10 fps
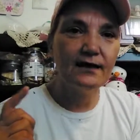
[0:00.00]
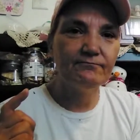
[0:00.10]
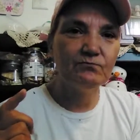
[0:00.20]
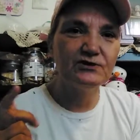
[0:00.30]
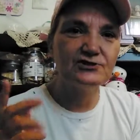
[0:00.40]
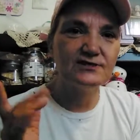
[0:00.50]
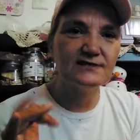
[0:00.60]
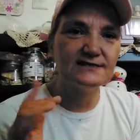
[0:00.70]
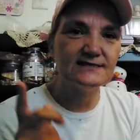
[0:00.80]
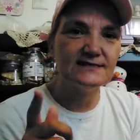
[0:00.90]
which
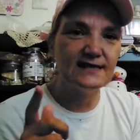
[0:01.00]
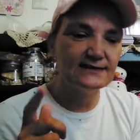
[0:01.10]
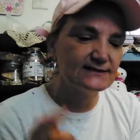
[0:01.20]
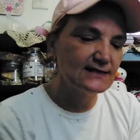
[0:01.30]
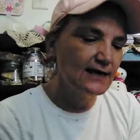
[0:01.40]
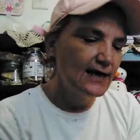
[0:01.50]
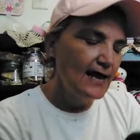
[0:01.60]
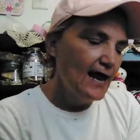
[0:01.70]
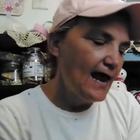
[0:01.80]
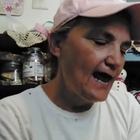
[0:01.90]
is a 6,
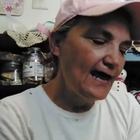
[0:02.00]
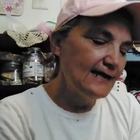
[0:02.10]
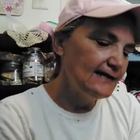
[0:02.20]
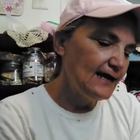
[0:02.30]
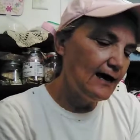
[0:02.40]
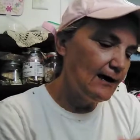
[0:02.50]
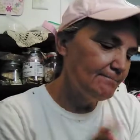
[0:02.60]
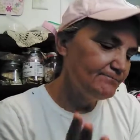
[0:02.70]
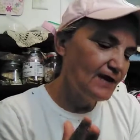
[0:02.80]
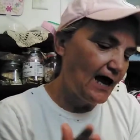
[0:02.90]
and
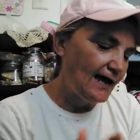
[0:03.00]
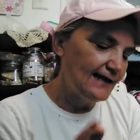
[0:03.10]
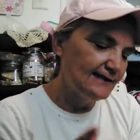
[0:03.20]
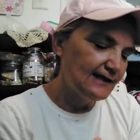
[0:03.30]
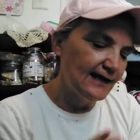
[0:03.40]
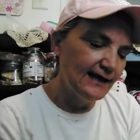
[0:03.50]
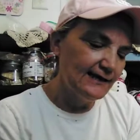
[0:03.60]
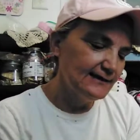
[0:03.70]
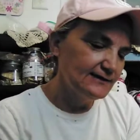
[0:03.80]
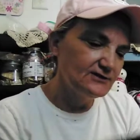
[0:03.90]
um, I didn't like
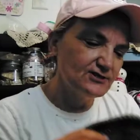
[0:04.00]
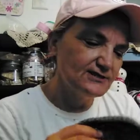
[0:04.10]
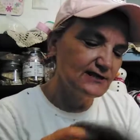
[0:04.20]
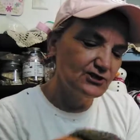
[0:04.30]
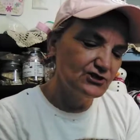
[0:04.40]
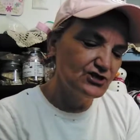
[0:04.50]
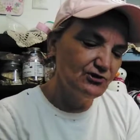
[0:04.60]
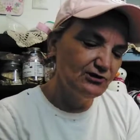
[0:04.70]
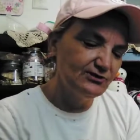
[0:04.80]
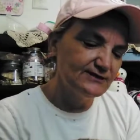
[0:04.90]
it. It just looked
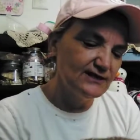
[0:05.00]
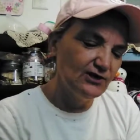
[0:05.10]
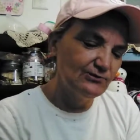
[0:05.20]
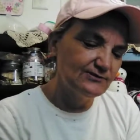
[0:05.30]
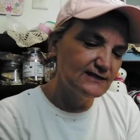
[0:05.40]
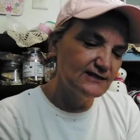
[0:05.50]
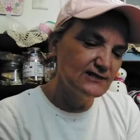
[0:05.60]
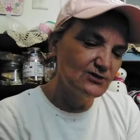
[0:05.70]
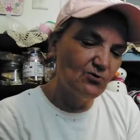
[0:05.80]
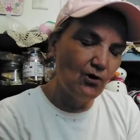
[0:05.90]
too loosey goosey,
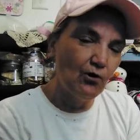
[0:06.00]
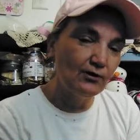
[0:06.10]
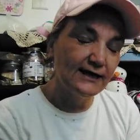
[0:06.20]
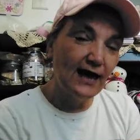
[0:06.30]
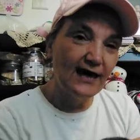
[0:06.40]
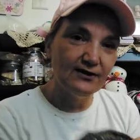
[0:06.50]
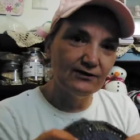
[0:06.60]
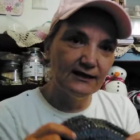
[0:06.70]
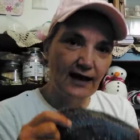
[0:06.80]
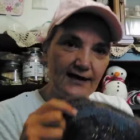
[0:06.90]
too holy. I
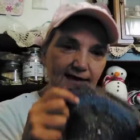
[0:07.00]
don't I